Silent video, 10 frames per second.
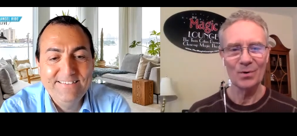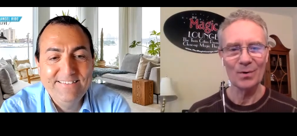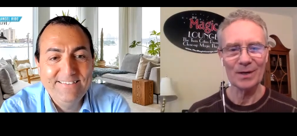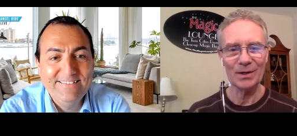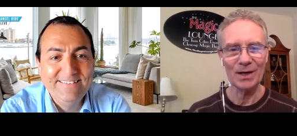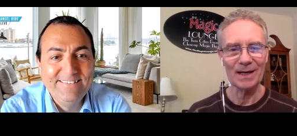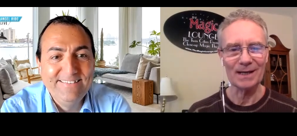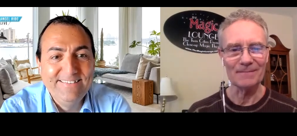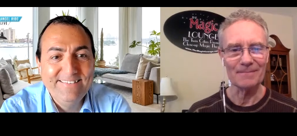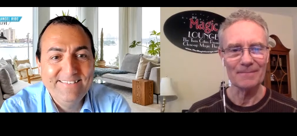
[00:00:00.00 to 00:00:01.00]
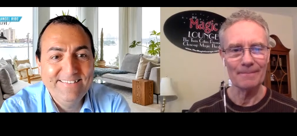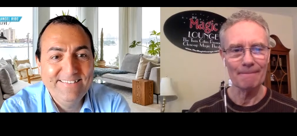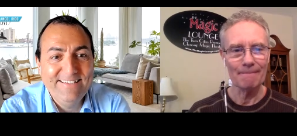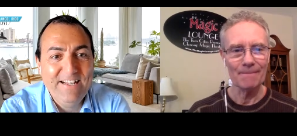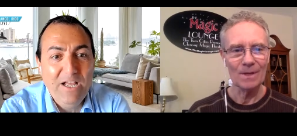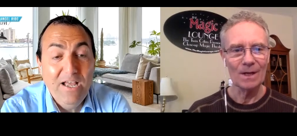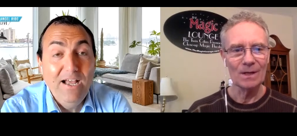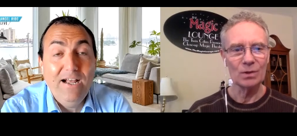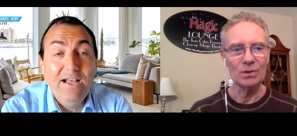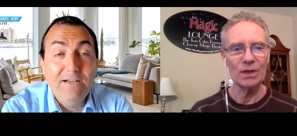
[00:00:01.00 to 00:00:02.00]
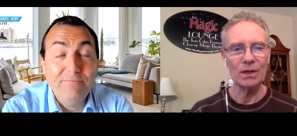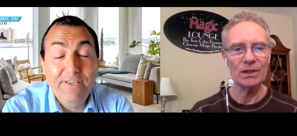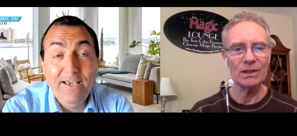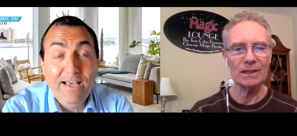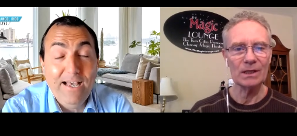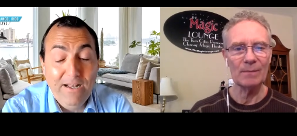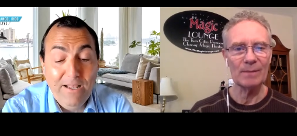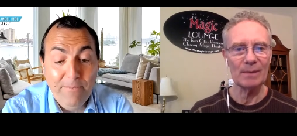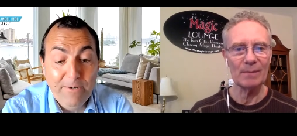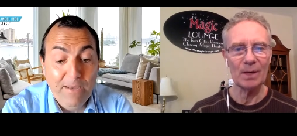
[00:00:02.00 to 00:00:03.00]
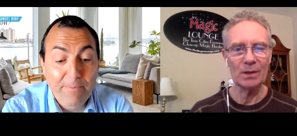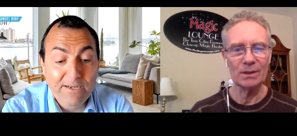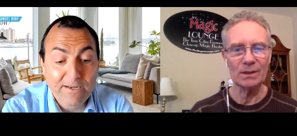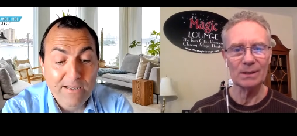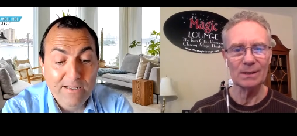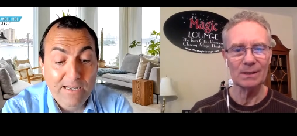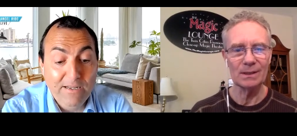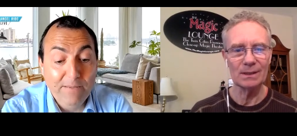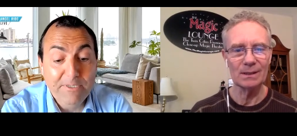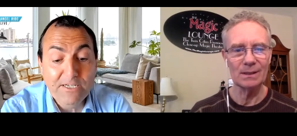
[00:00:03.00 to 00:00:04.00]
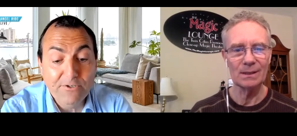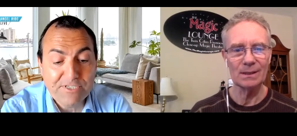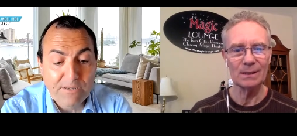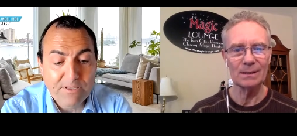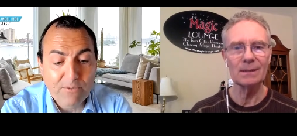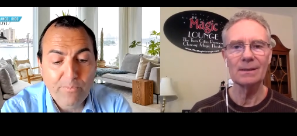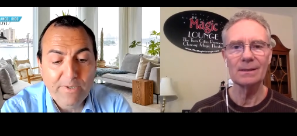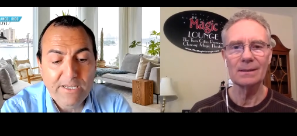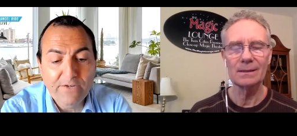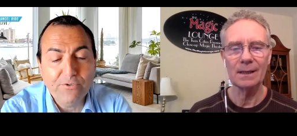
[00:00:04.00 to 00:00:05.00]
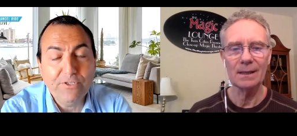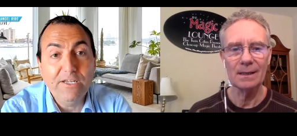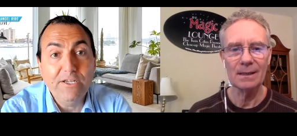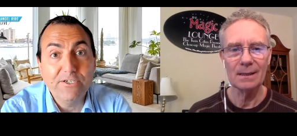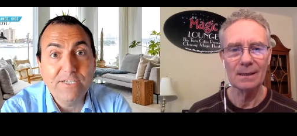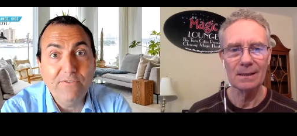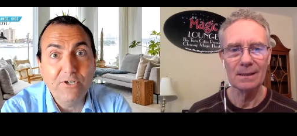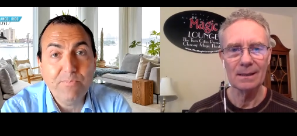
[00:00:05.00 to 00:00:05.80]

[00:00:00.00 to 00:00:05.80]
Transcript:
Speaker 1: who would have thunk it? So tell yeah, us a little I bit mean, about. I mean,
Speaker 2: let, let me tell you something. We've been here for 10 years, and there's